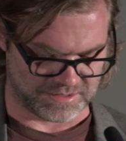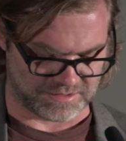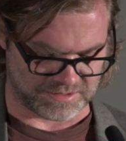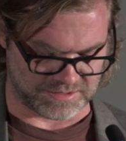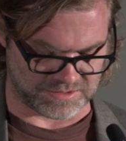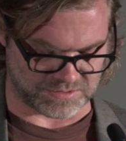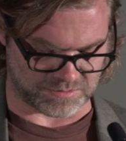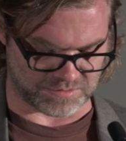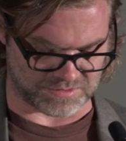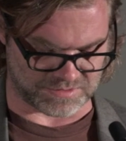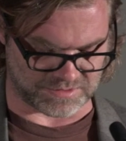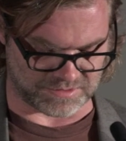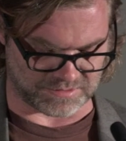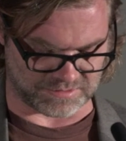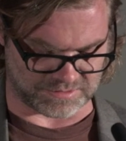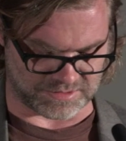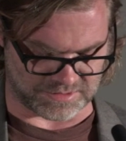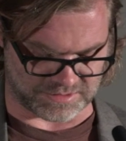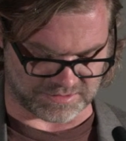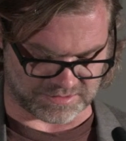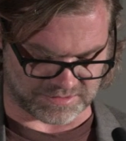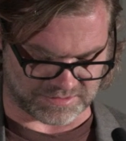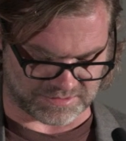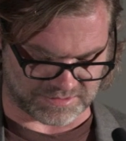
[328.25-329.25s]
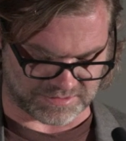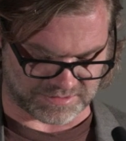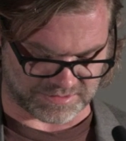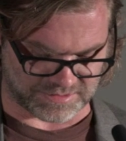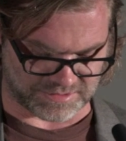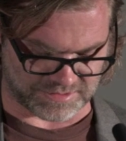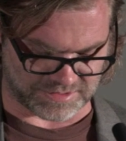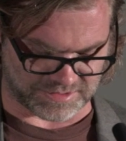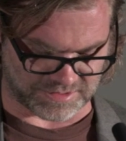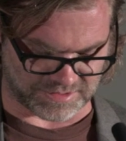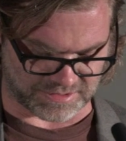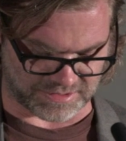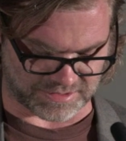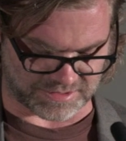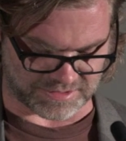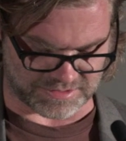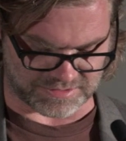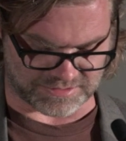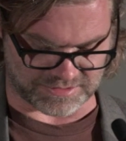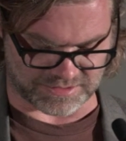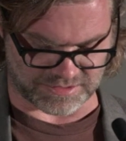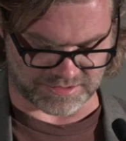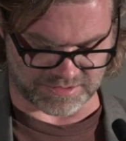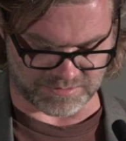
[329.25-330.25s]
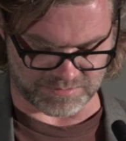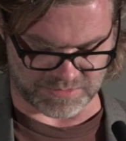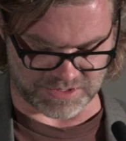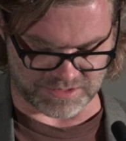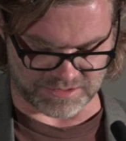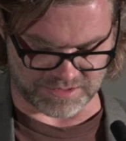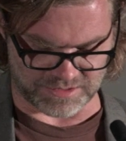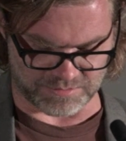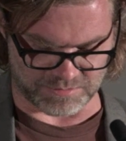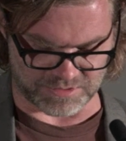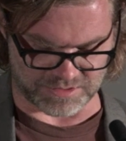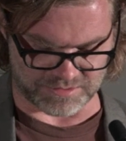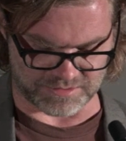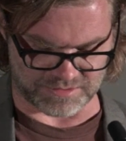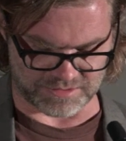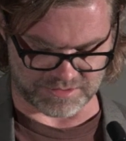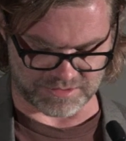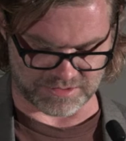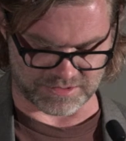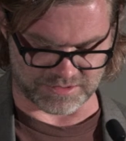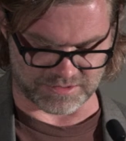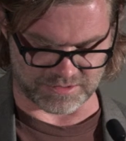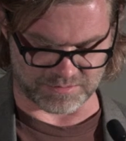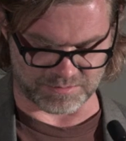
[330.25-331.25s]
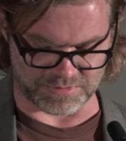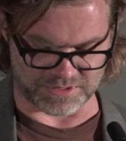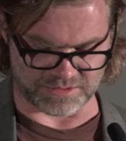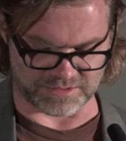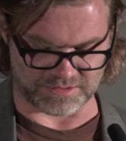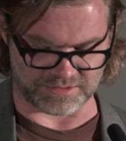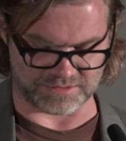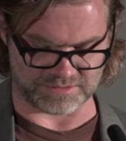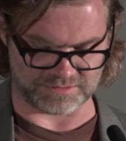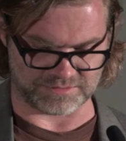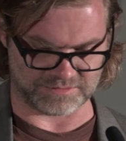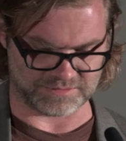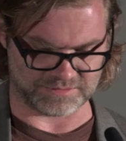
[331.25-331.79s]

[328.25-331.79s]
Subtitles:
This resulted in a lot of time and labor on our part.